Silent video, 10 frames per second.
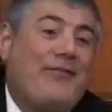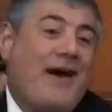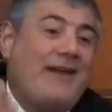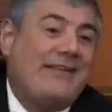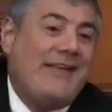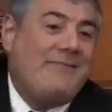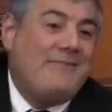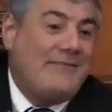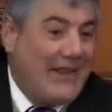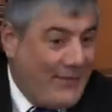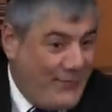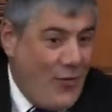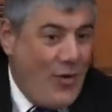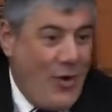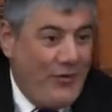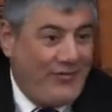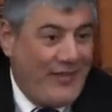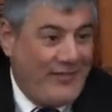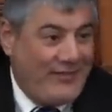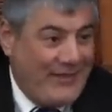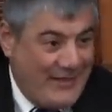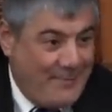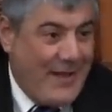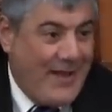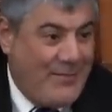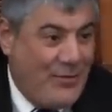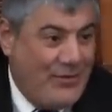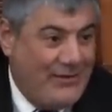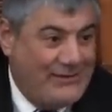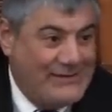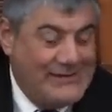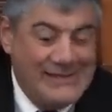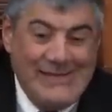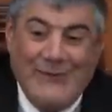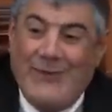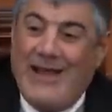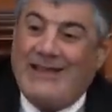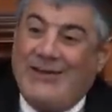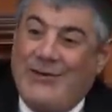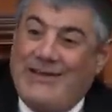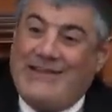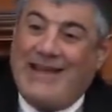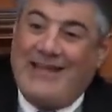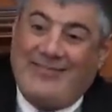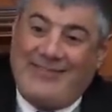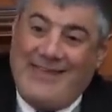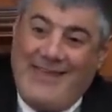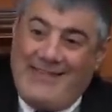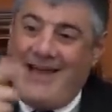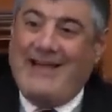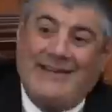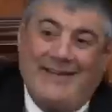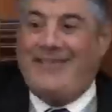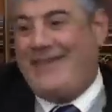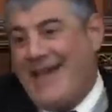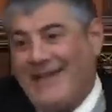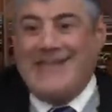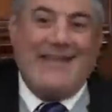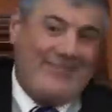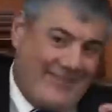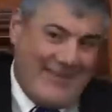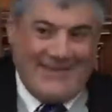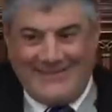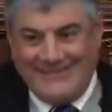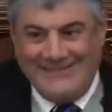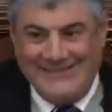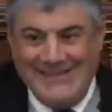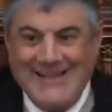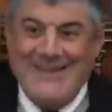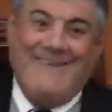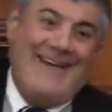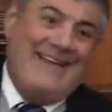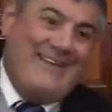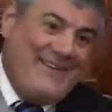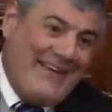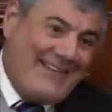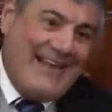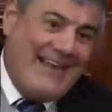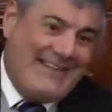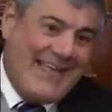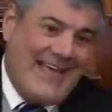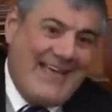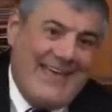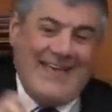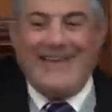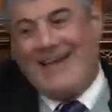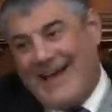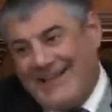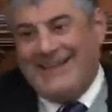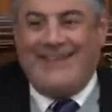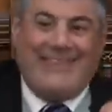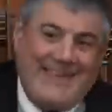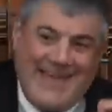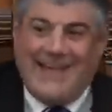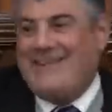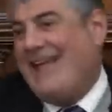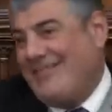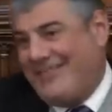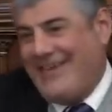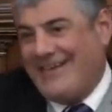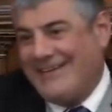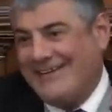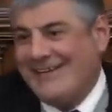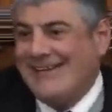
Sfaradim, like four horses in a parable. When you hit the Hasid, other three are dancing. When you hit the Litai, other three are dancing.